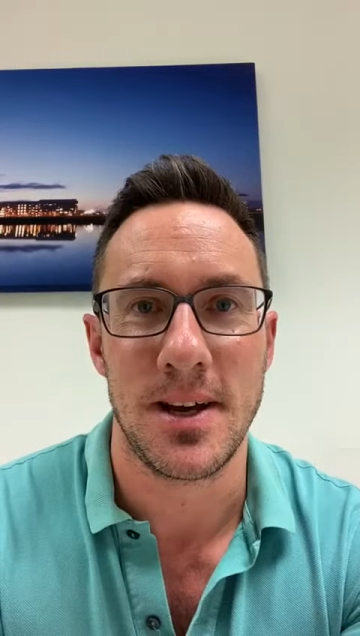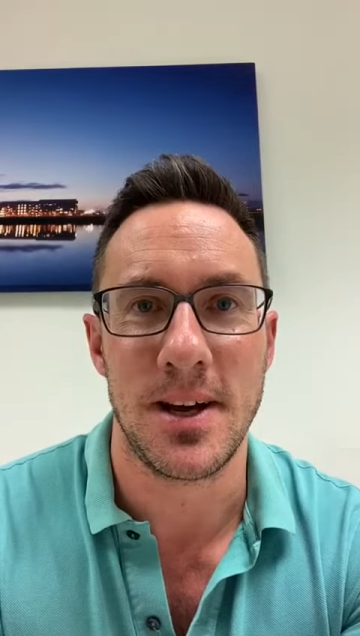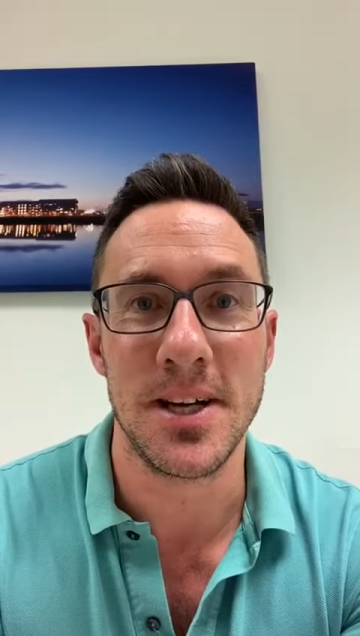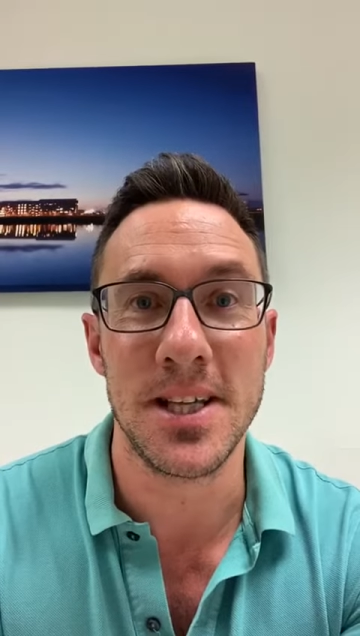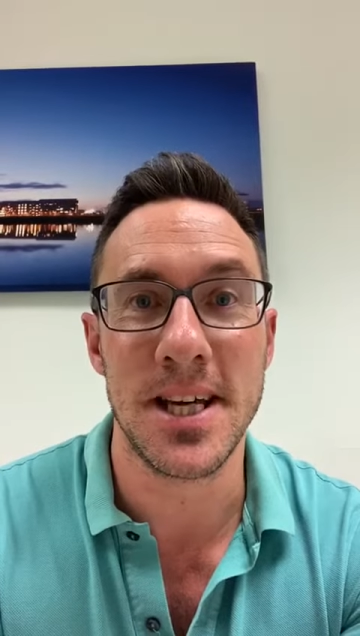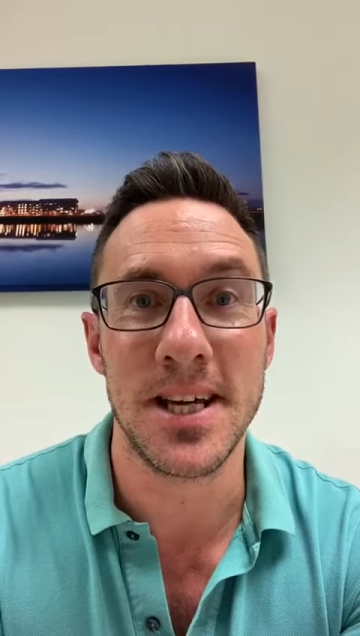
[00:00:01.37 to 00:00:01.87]

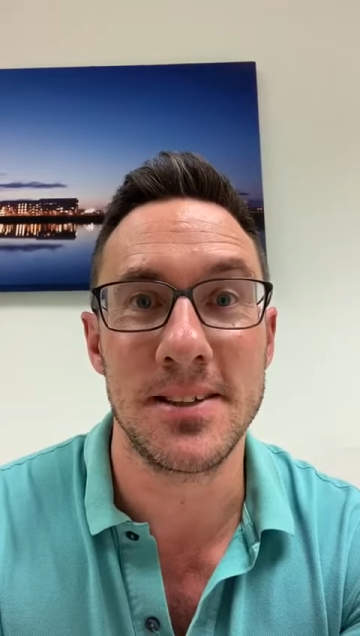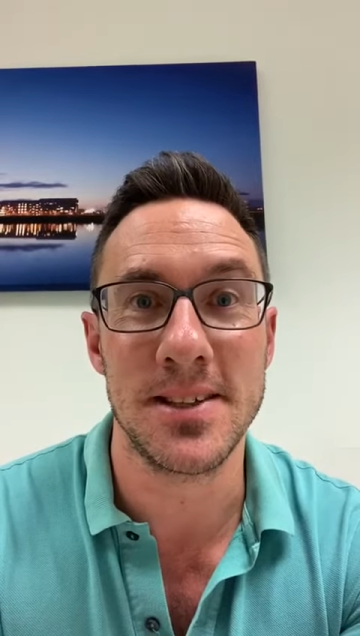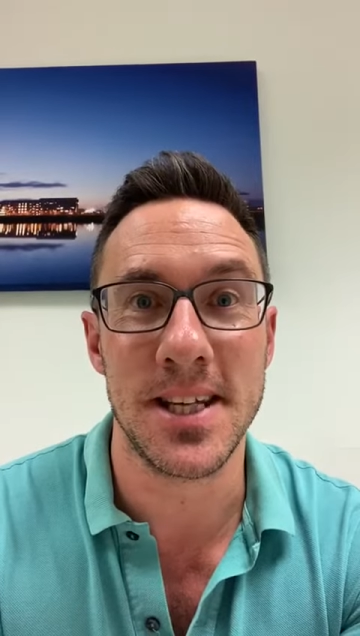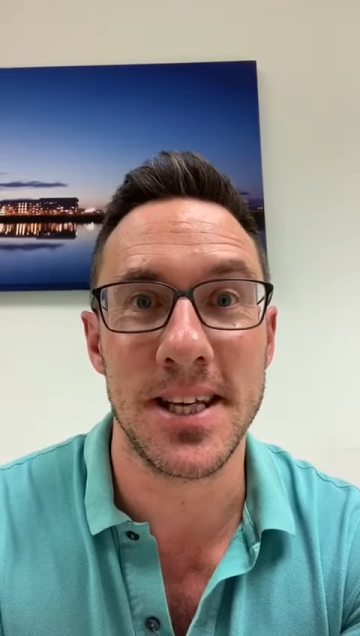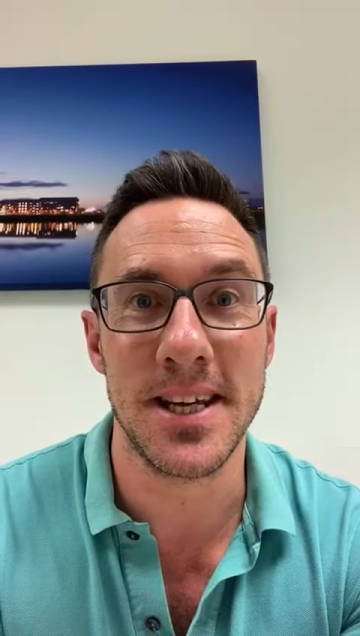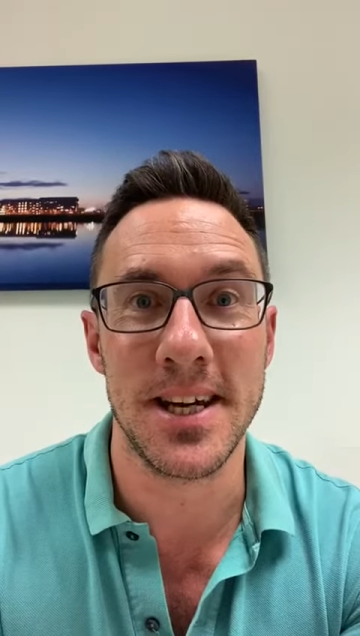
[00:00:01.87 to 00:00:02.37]
Hi there.
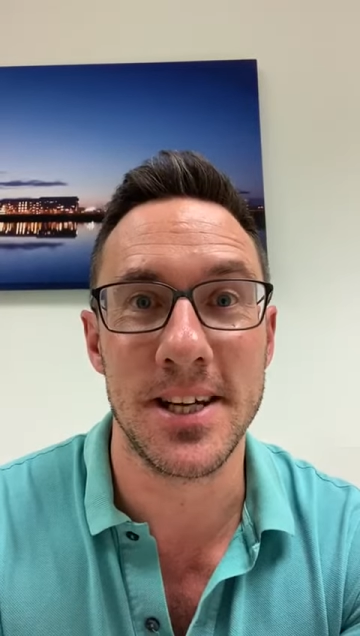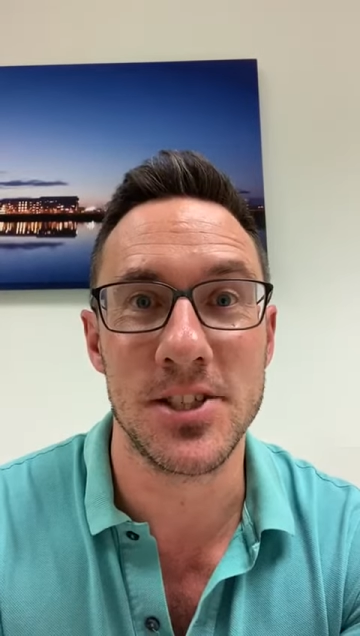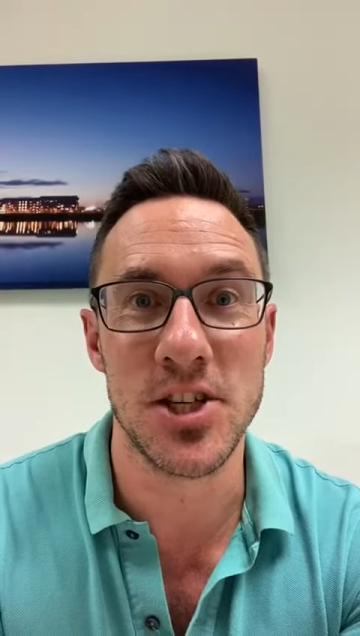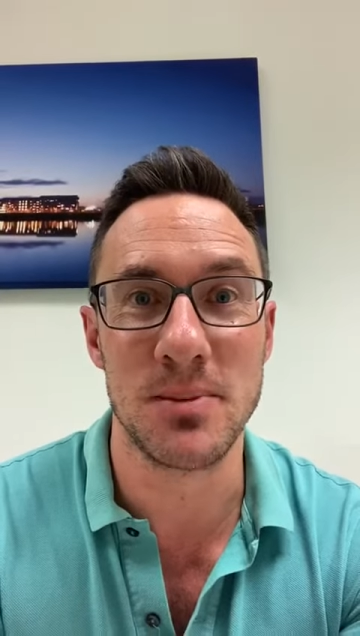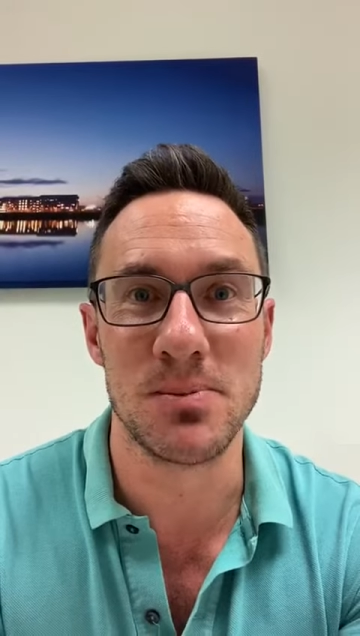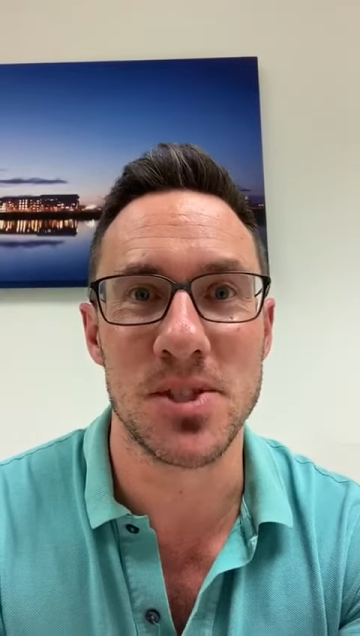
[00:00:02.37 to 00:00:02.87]
The
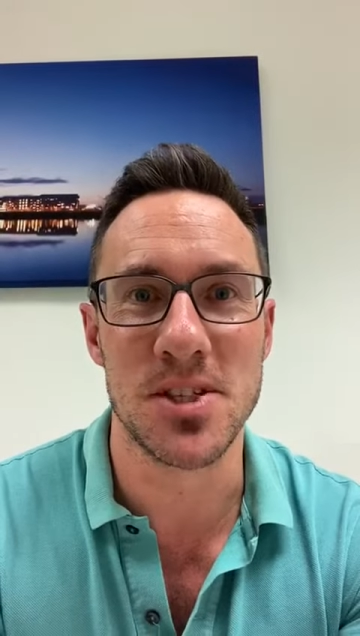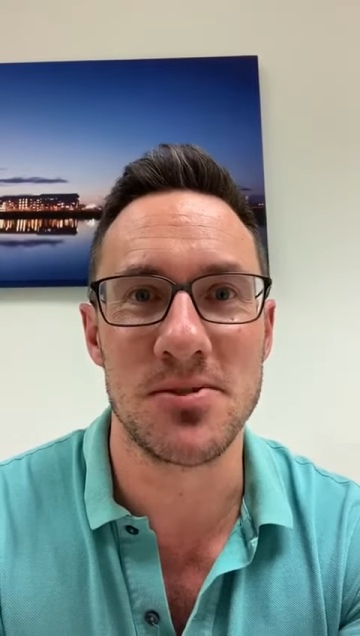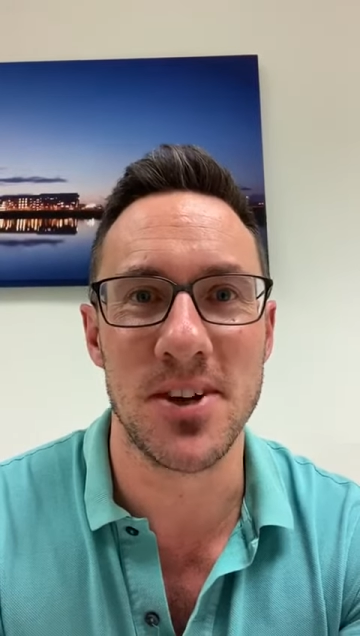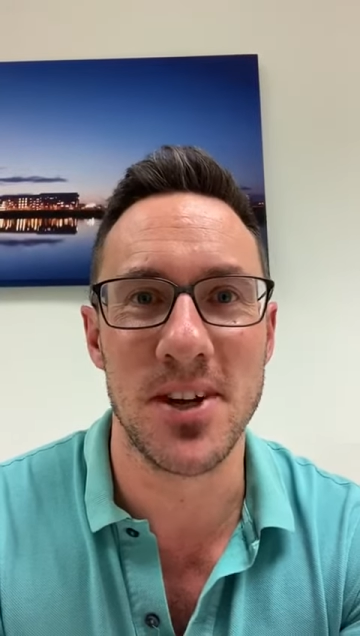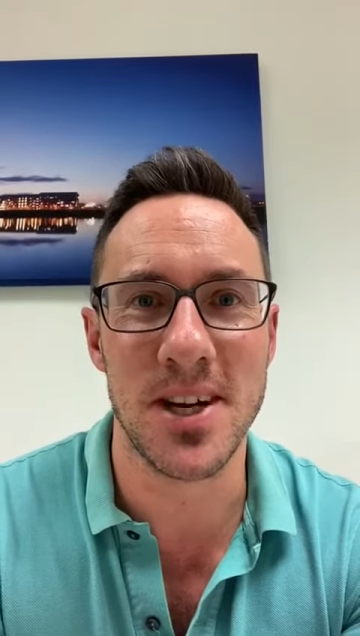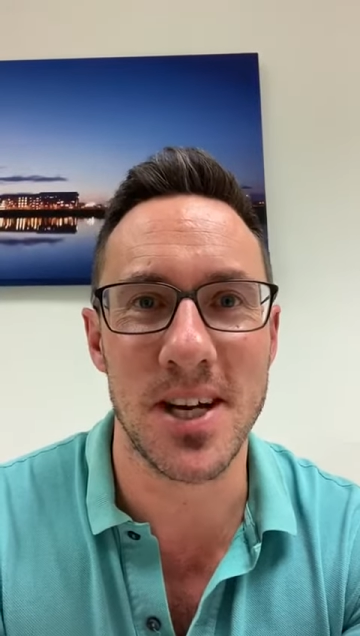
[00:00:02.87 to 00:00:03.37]
jumps is
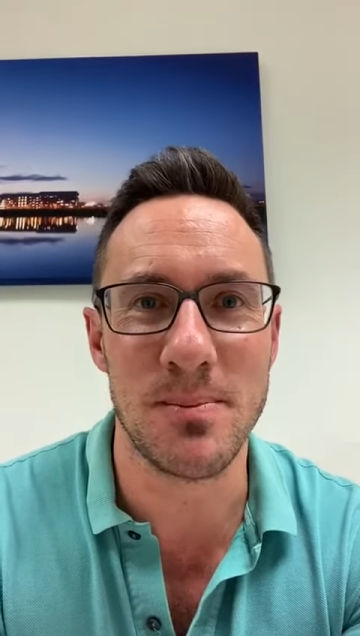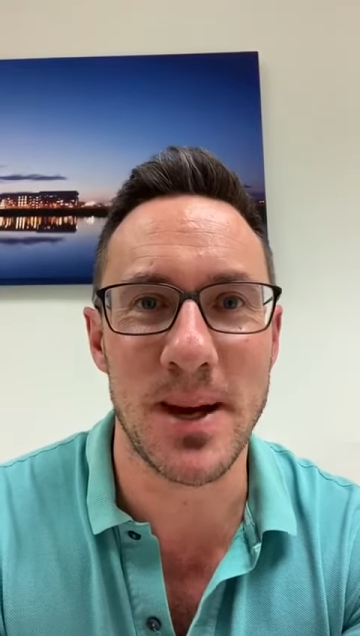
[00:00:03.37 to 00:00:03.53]
finally